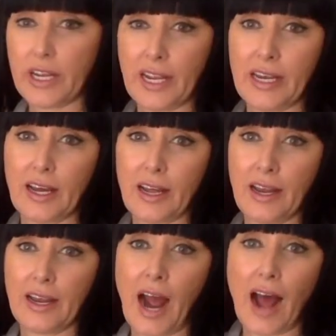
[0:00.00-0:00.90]
it in
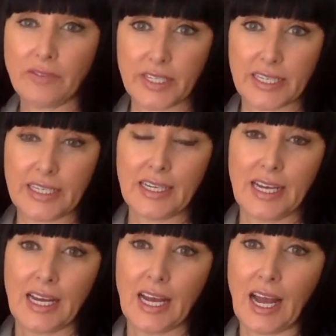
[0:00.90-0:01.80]
an oven
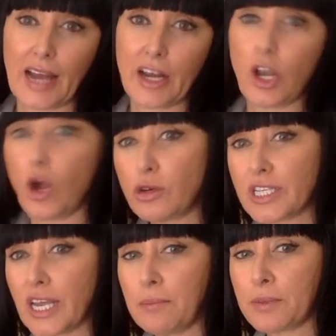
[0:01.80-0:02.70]
at a low
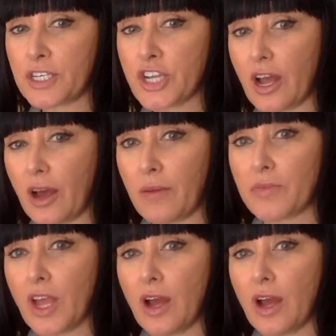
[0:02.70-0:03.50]
temperature